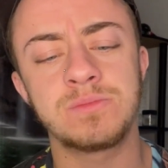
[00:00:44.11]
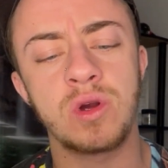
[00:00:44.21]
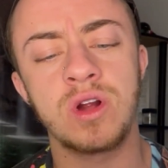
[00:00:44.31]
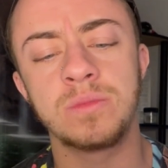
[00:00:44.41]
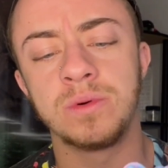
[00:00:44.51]

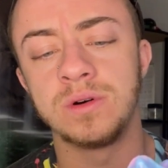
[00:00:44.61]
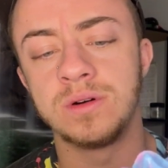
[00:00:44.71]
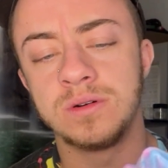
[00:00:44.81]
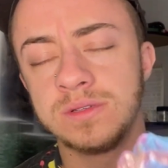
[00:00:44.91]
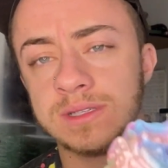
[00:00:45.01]

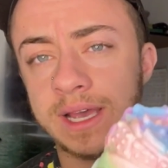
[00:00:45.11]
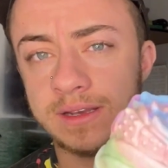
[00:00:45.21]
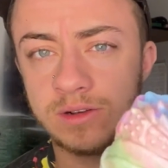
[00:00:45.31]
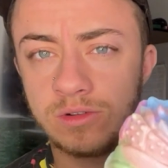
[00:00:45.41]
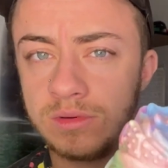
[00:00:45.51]
purples,
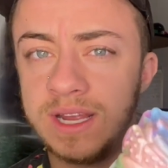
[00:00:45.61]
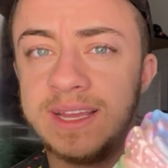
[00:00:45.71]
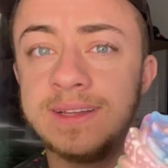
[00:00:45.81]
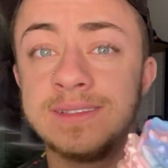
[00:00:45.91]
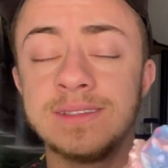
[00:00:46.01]
light
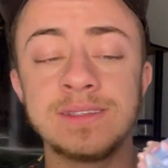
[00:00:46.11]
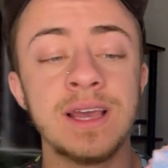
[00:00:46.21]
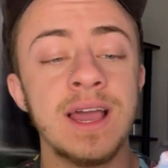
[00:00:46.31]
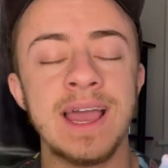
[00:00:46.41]
greens,